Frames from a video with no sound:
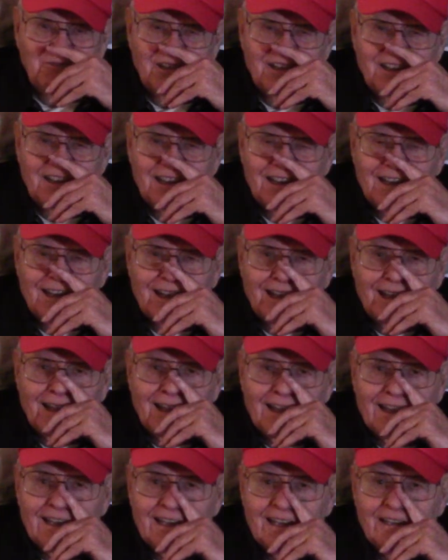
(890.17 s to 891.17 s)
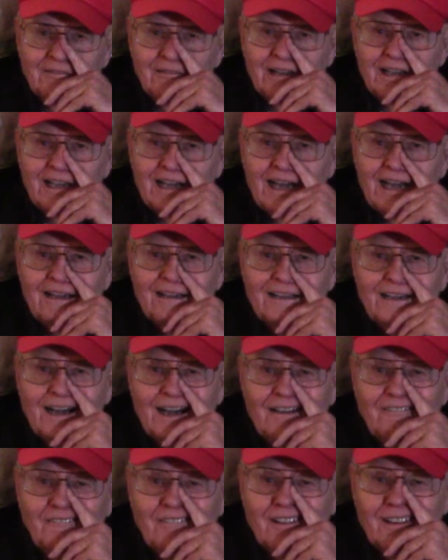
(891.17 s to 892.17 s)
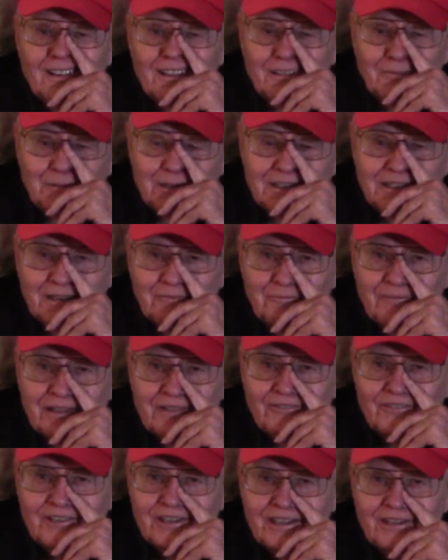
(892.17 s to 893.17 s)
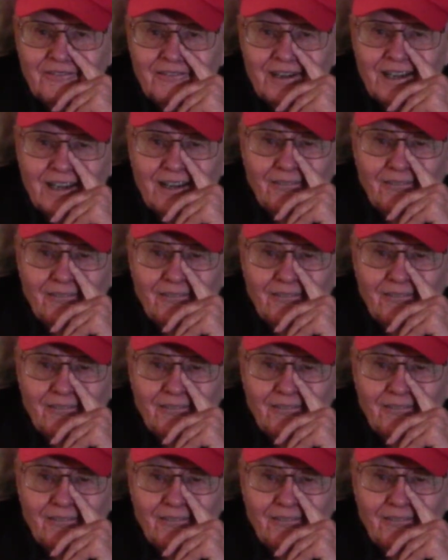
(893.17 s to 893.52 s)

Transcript: But anyway, I wanted to be something different anyway.